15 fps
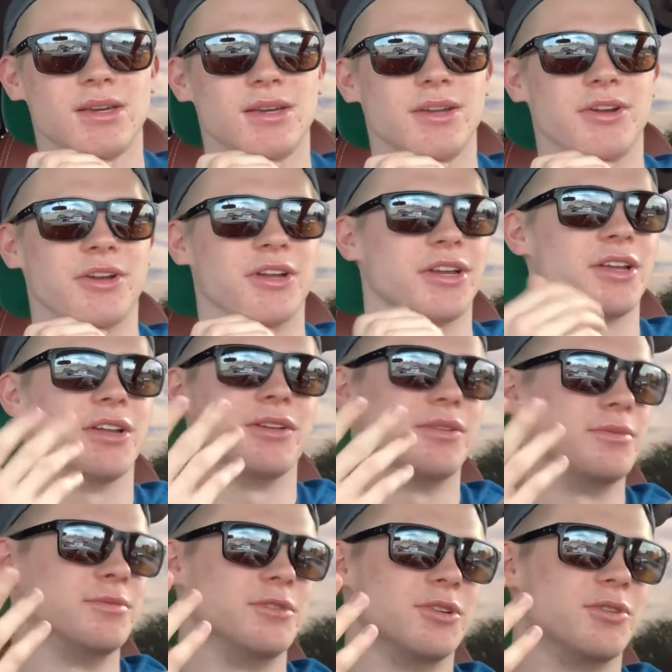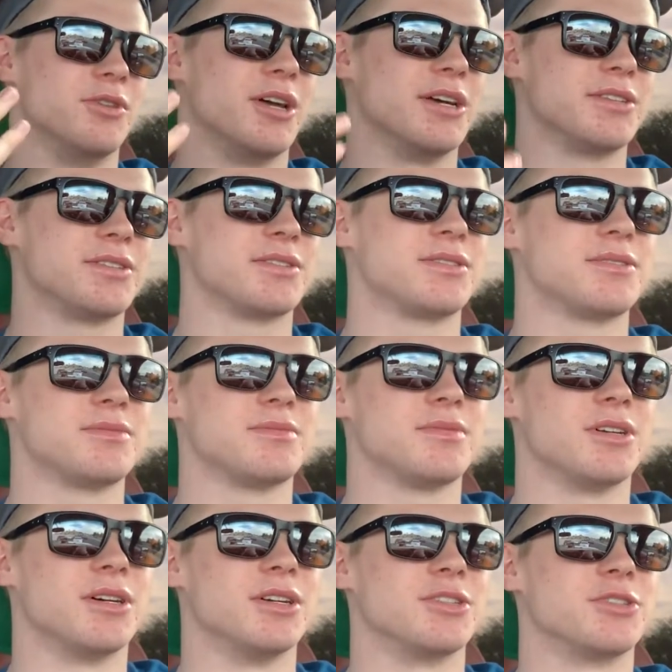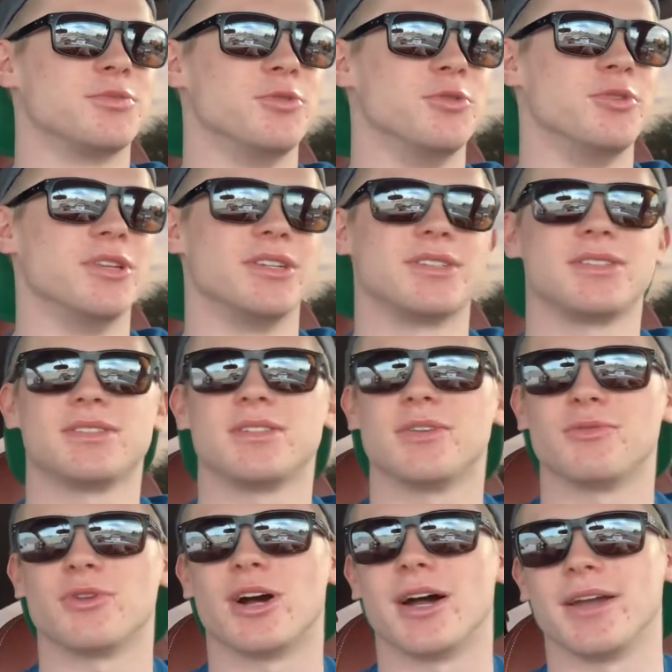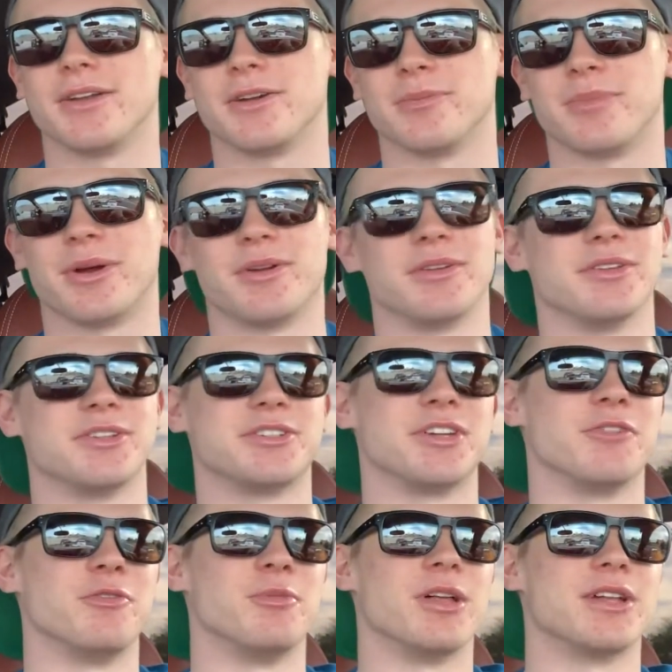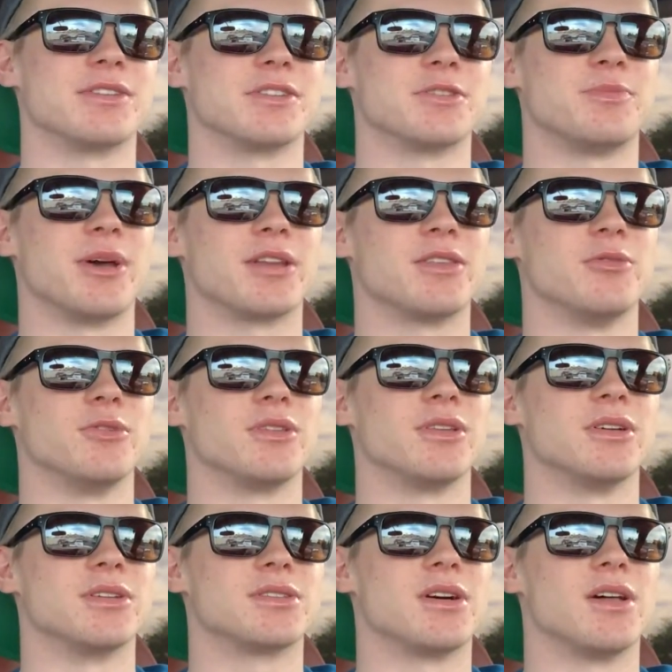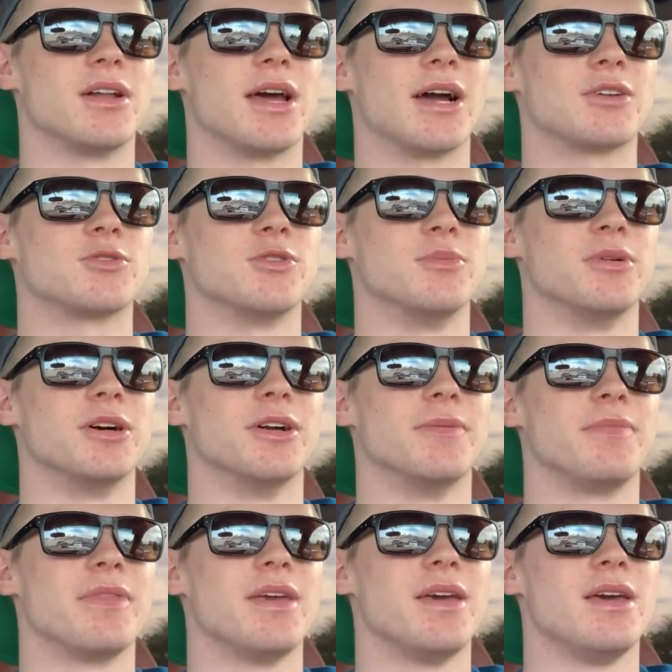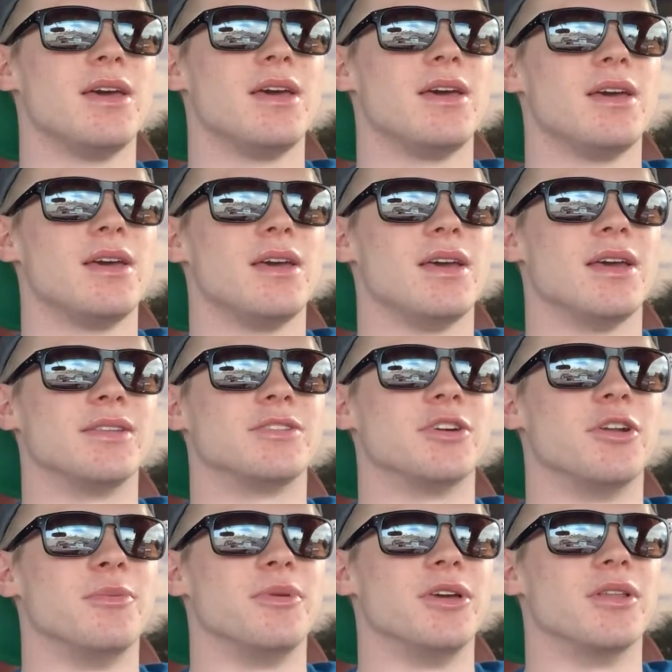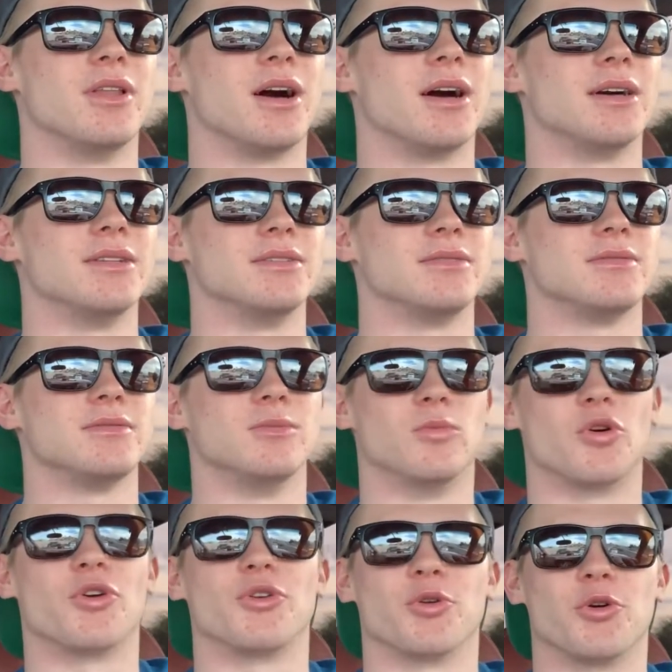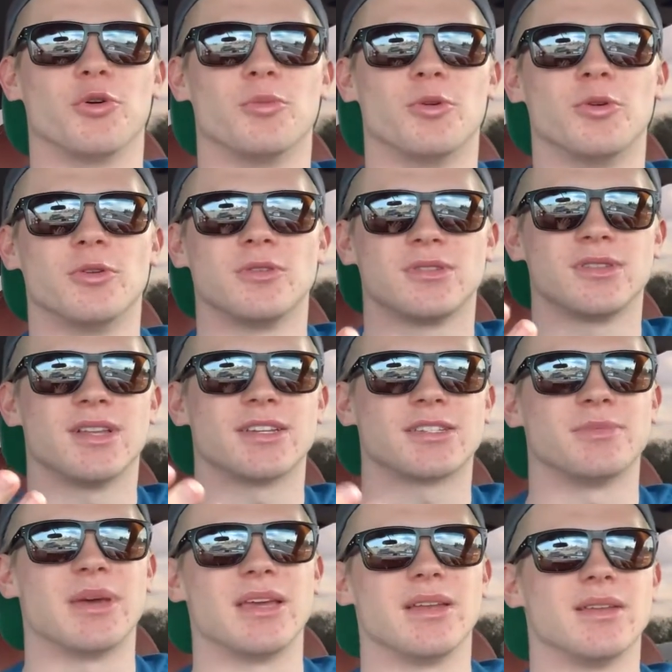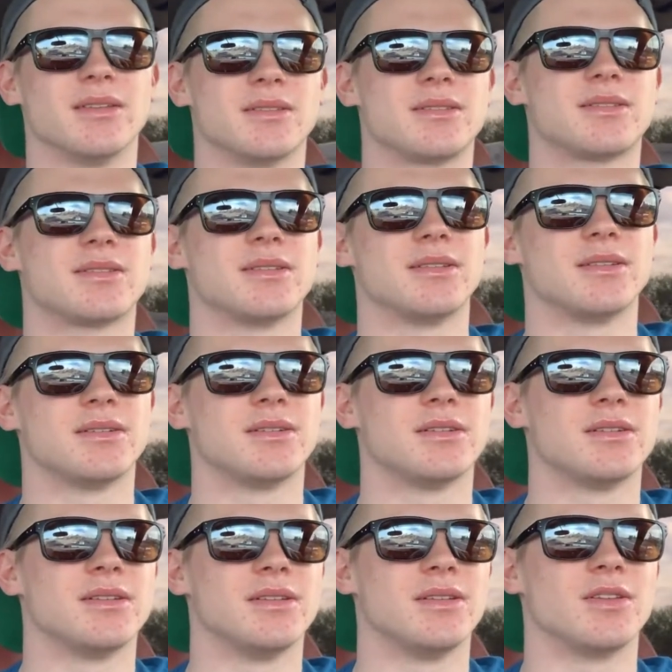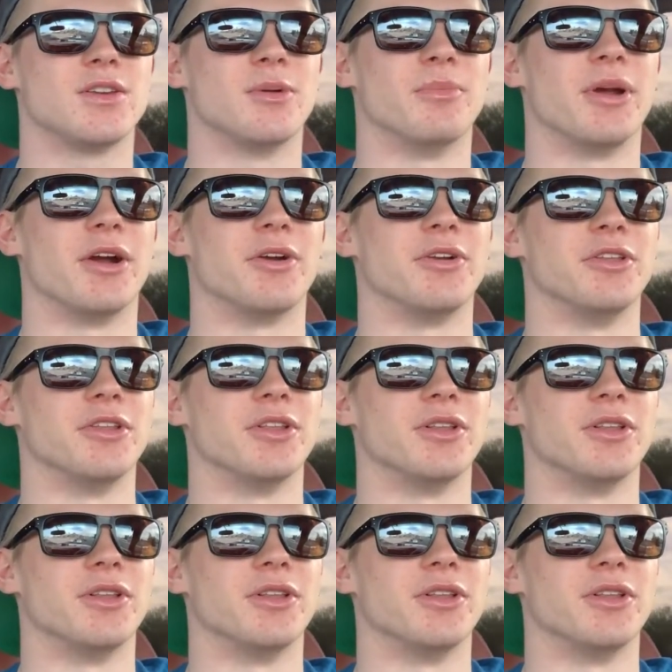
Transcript: you're going to get a little less smoothness of ride compared to the Chevy, but that's expected with the solid axle. But it's going to be a lot more durable, less maintenance compared to the